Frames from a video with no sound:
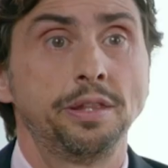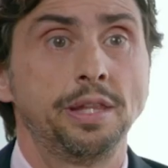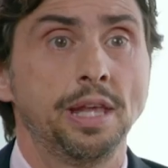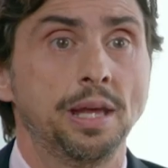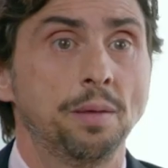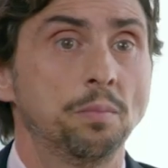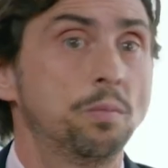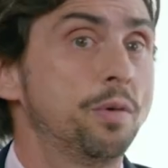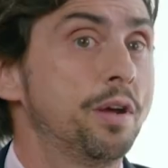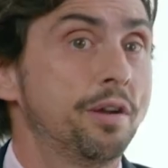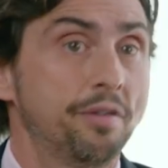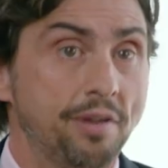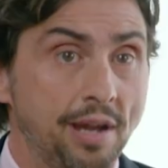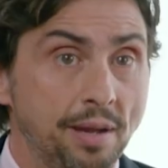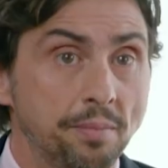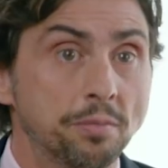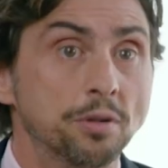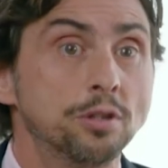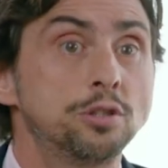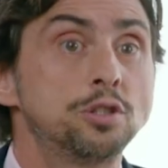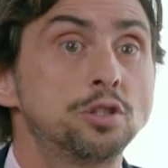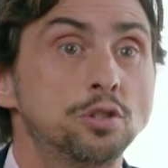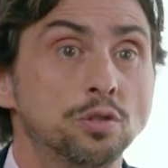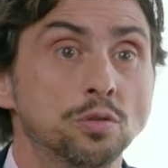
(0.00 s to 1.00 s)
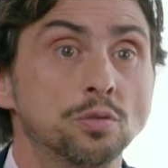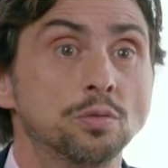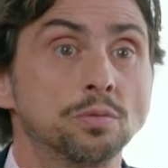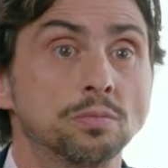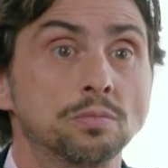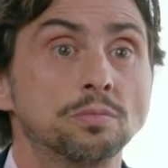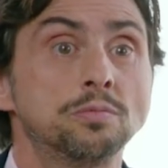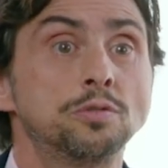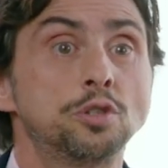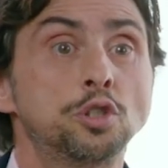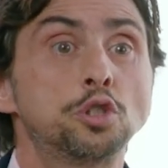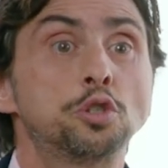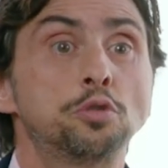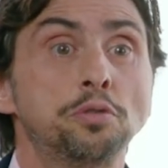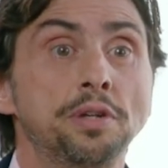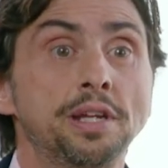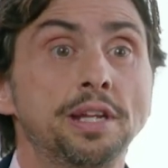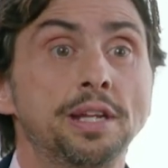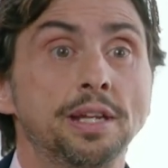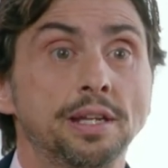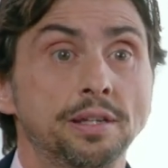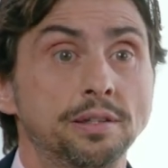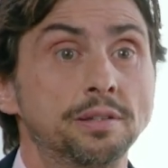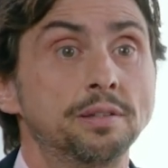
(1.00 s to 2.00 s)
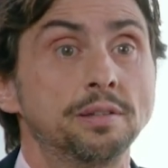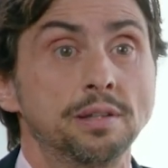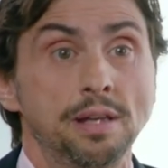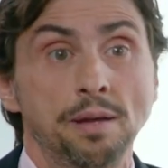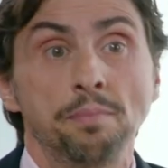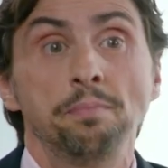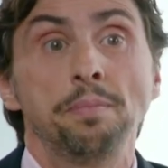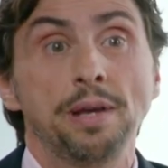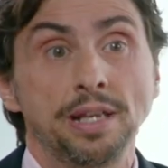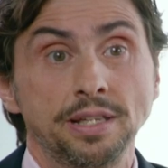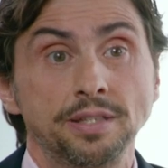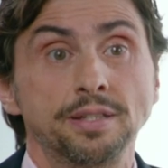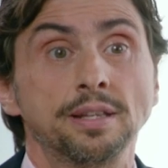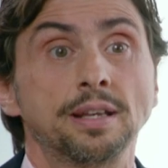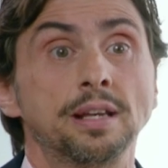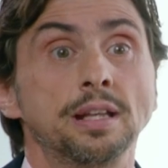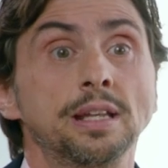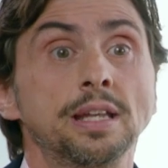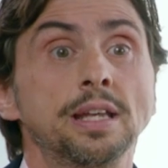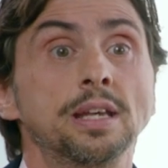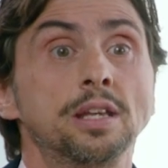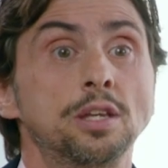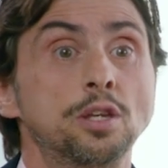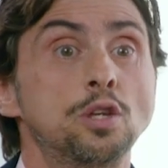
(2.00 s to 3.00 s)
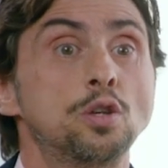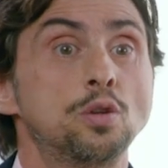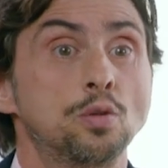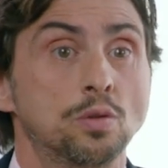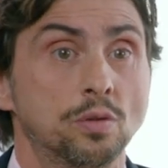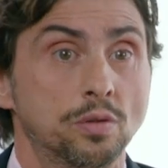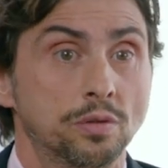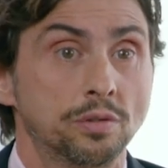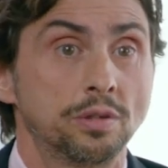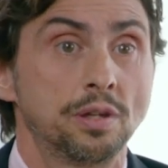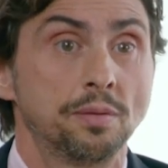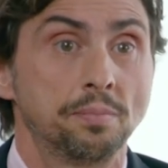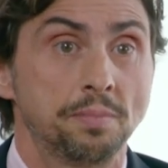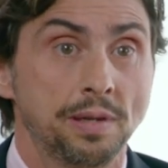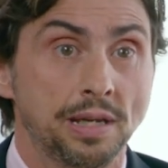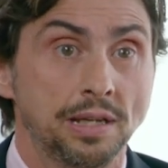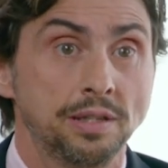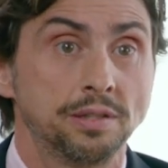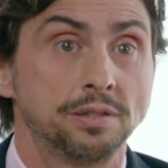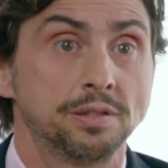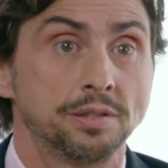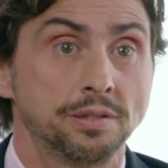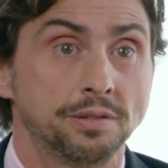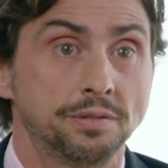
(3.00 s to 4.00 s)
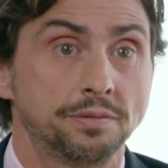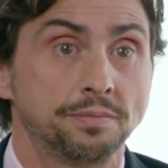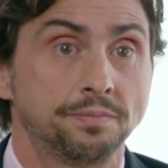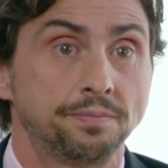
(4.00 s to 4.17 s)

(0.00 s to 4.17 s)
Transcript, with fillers: then we are able to treat it and basically cure the patient.